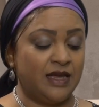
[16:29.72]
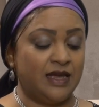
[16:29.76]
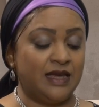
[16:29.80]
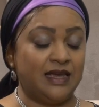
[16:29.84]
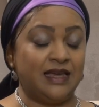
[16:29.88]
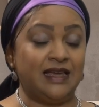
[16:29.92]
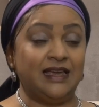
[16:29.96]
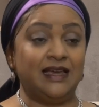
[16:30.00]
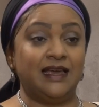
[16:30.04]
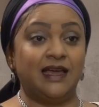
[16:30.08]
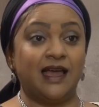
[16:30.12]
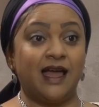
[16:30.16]

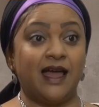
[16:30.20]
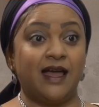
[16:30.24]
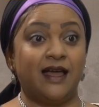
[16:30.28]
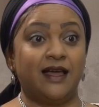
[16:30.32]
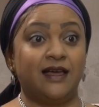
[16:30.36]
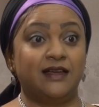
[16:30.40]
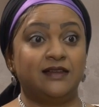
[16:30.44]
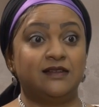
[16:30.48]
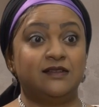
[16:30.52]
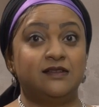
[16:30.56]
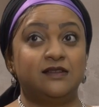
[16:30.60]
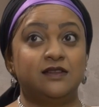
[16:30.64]
He
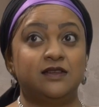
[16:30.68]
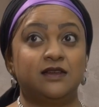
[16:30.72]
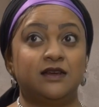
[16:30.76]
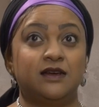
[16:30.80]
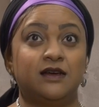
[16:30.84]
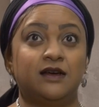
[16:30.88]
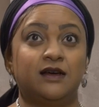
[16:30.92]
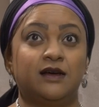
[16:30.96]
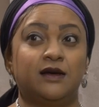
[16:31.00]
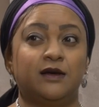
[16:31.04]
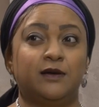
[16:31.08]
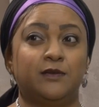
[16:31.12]
had
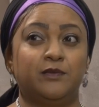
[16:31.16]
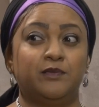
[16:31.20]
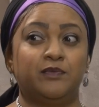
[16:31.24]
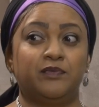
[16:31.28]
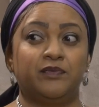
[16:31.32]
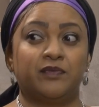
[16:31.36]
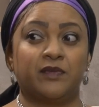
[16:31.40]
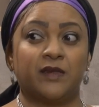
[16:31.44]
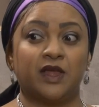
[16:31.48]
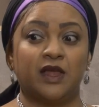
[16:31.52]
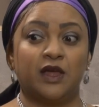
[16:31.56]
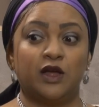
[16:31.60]

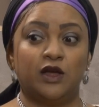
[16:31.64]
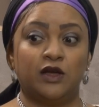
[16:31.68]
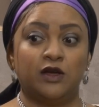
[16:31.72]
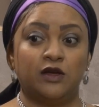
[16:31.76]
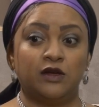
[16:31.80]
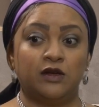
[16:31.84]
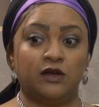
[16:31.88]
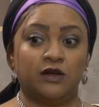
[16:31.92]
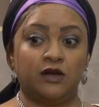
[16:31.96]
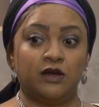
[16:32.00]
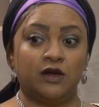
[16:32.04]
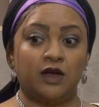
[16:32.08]
an
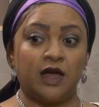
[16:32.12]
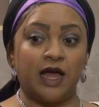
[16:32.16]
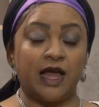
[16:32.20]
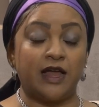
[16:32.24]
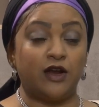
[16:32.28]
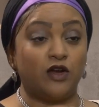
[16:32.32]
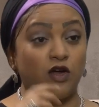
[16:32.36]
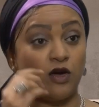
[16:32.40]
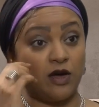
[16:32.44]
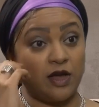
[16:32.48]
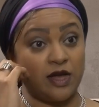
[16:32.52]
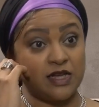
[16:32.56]

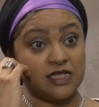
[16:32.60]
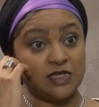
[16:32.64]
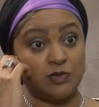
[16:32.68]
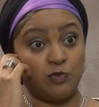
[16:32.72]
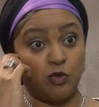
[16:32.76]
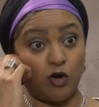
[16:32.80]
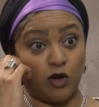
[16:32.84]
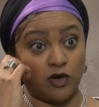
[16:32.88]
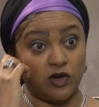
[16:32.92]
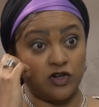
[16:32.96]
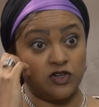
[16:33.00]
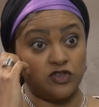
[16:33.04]

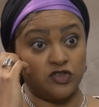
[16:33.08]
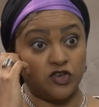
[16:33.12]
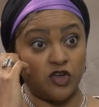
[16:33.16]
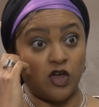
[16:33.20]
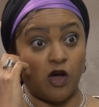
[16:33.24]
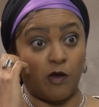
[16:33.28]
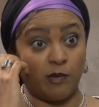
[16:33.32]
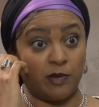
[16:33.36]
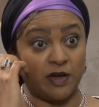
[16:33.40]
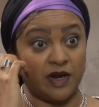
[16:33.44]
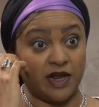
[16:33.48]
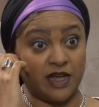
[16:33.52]
exploratory
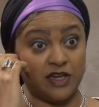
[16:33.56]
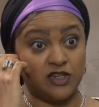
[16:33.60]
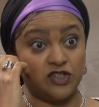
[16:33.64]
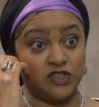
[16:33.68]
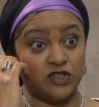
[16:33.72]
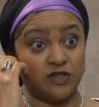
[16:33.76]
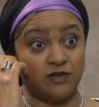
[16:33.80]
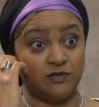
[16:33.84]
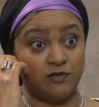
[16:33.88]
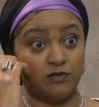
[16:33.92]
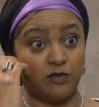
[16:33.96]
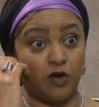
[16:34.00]

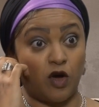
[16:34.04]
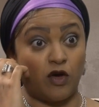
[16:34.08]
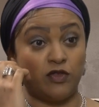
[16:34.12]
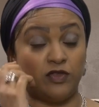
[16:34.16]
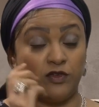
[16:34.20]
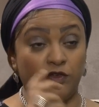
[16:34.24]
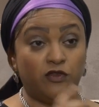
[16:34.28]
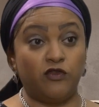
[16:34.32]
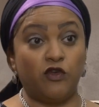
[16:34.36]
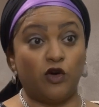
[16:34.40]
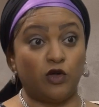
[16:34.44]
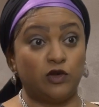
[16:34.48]
operation on
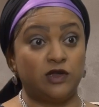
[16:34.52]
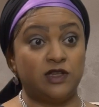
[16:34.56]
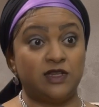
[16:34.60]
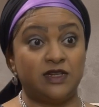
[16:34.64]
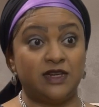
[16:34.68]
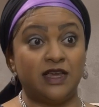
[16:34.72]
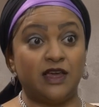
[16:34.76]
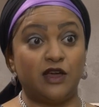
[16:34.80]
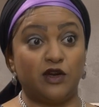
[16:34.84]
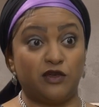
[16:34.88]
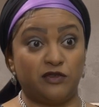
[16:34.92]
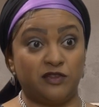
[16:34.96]
the 4th
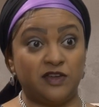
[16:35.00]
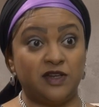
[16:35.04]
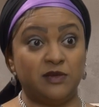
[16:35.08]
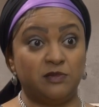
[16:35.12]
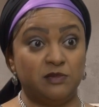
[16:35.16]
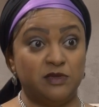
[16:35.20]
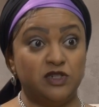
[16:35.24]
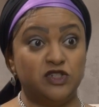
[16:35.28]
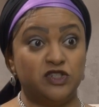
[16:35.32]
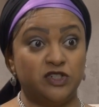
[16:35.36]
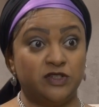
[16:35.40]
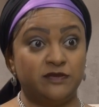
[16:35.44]
day of
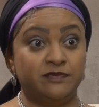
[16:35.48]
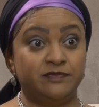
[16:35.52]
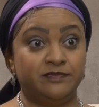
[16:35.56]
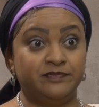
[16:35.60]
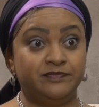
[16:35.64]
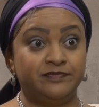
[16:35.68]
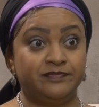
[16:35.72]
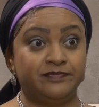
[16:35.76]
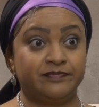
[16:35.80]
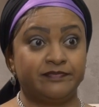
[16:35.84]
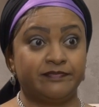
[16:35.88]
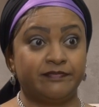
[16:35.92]
admission.
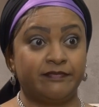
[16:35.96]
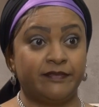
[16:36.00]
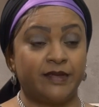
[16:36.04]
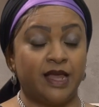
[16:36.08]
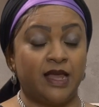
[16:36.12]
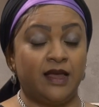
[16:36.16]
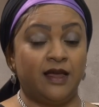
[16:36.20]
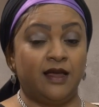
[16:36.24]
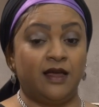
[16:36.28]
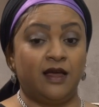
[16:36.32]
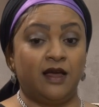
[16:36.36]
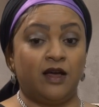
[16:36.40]

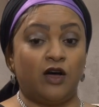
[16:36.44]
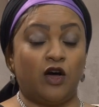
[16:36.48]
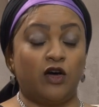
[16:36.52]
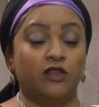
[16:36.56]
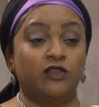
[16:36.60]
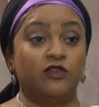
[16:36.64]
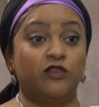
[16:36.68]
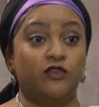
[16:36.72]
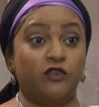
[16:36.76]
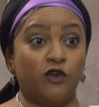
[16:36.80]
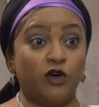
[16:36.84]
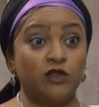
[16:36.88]
On
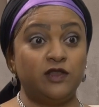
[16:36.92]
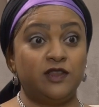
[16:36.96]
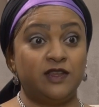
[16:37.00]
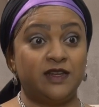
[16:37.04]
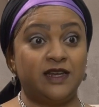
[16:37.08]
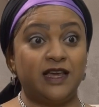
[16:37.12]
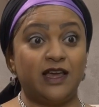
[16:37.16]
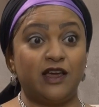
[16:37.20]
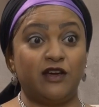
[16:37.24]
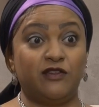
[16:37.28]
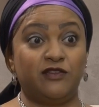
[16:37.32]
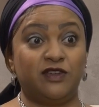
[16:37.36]
the 4th
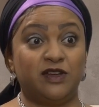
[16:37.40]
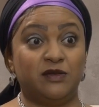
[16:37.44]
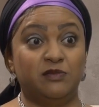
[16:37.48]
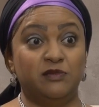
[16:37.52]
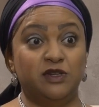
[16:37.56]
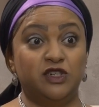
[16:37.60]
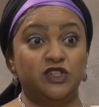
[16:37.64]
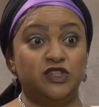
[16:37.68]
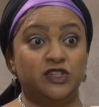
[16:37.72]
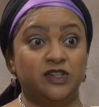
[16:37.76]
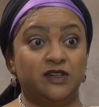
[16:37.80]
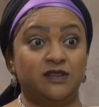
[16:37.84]
day of
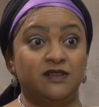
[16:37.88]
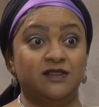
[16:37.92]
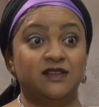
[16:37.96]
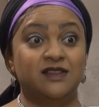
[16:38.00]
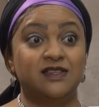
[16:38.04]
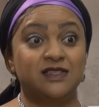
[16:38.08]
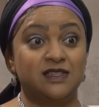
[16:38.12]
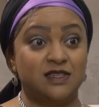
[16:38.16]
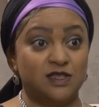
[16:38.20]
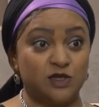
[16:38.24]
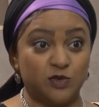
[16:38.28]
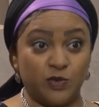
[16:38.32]
admission,
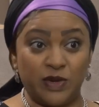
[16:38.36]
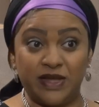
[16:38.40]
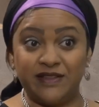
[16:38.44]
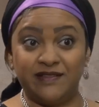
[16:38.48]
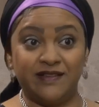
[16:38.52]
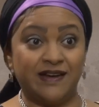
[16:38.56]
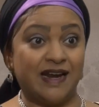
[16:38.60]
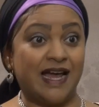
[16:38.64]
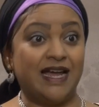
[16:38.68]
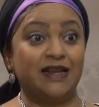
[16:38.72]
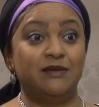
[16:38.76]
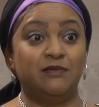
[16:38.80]
this is where
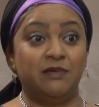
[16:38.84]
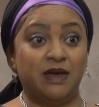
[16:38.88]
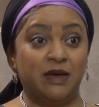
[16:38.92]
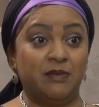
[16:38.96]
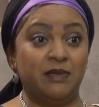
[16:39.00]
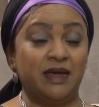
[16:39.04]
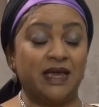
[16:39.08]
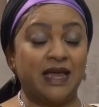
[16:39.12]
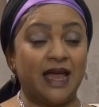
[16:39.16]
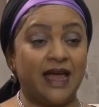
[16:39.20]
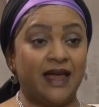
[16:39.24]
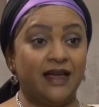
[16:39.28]
the nightmare
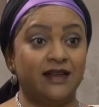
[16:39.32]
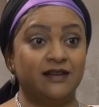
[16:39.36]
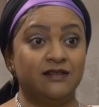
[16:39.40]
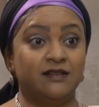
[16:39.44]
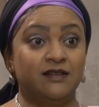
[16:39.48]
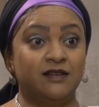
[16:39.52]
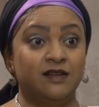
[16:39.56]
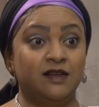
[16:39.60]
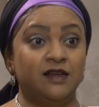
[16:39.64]
began.